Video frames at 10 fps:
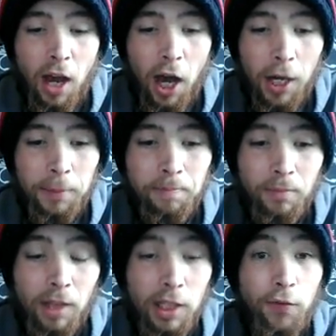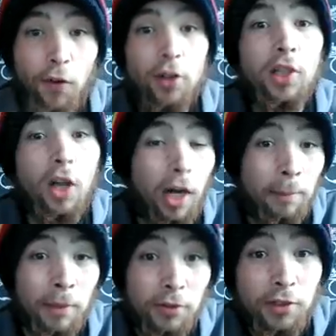As far as
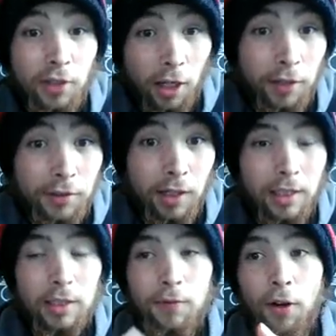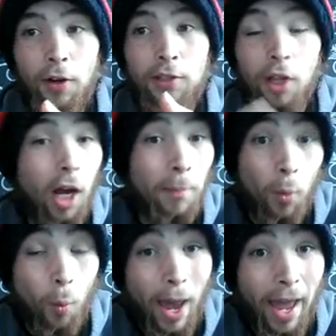I'm concerned, and as far as I'm
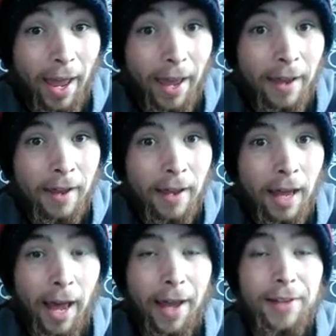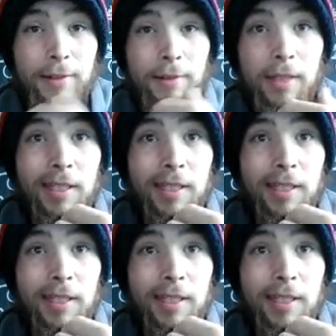aware, and